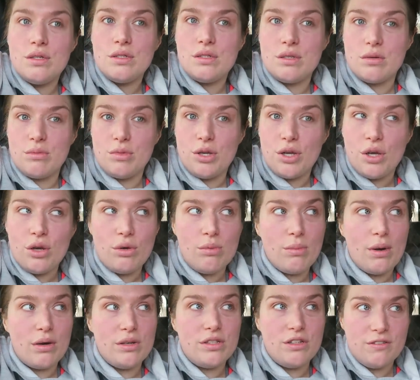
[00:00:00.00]
some new
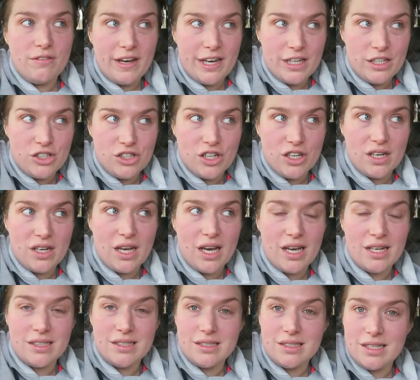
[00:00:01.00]
motivation
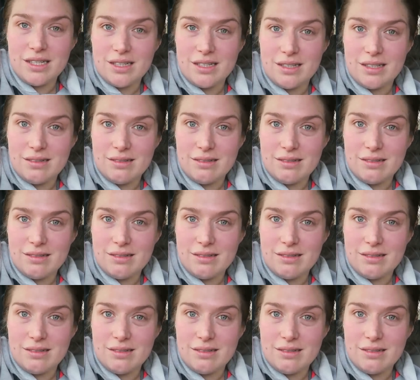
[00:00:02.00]
and